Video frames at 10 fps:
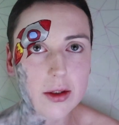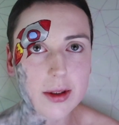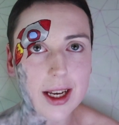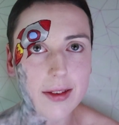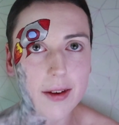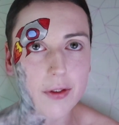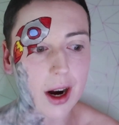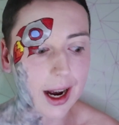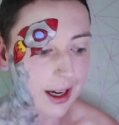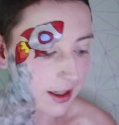need to save that
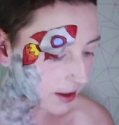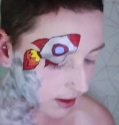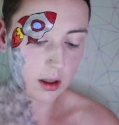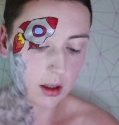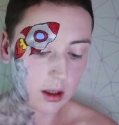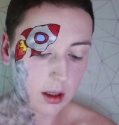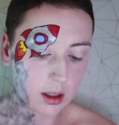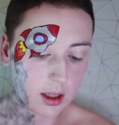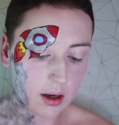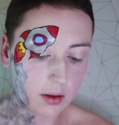for eyes.
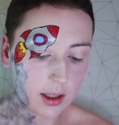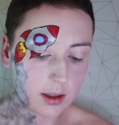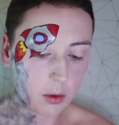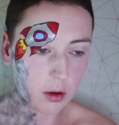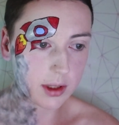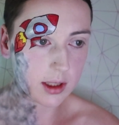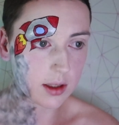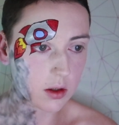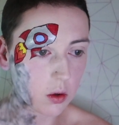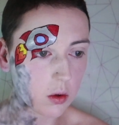Now this moment
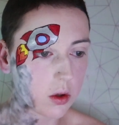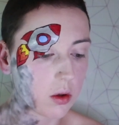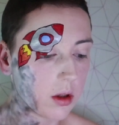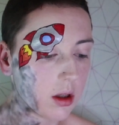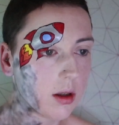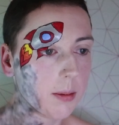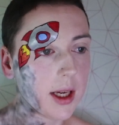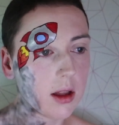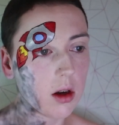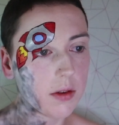is crucial.
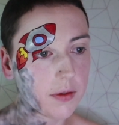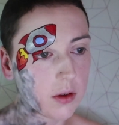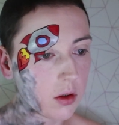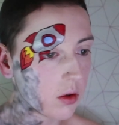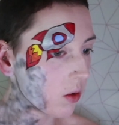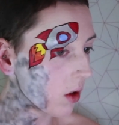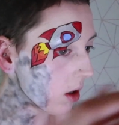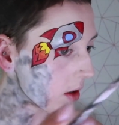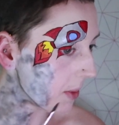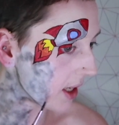Peel off do
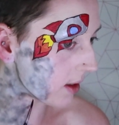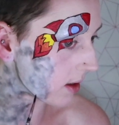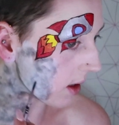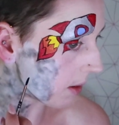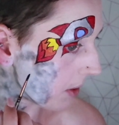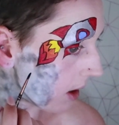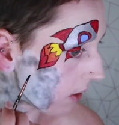not mess this up,